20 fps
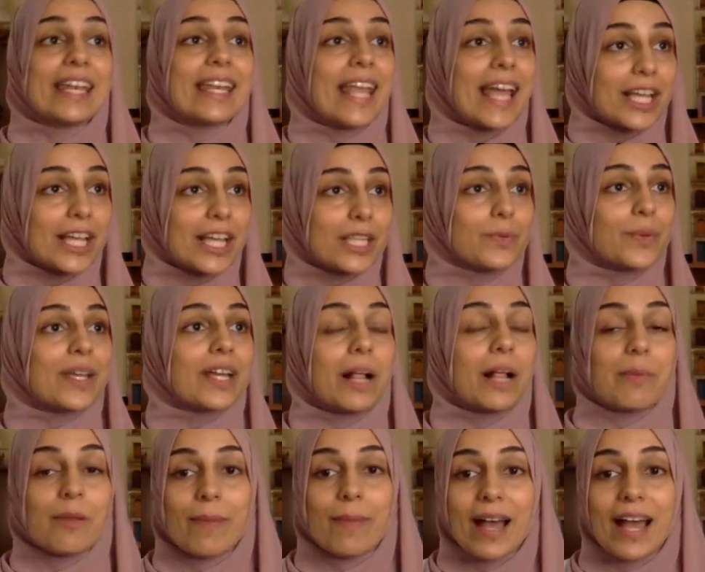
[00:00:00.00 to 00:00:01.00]
Next week, I'll
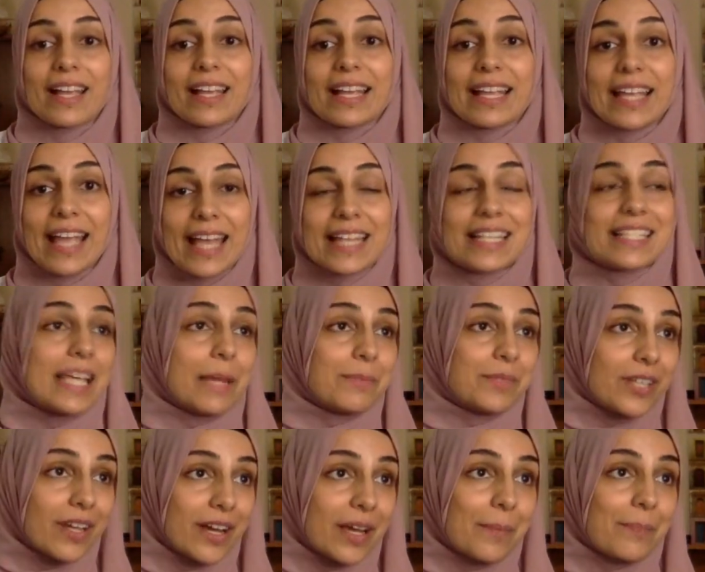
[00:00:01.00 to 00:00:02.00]
be back again, same
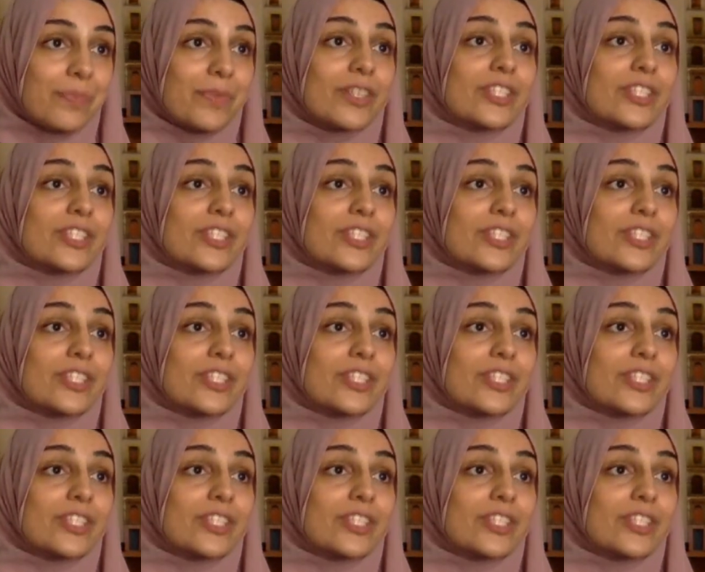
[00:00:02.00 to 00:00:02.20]
time,